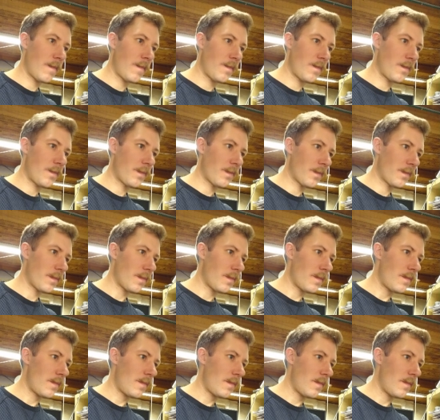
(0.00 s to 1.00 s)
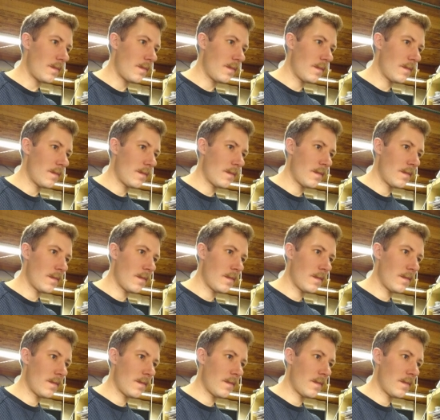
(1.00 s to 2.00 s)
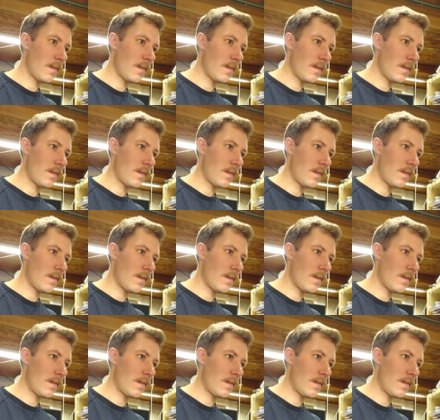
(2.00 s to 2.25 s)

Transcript: [no speech]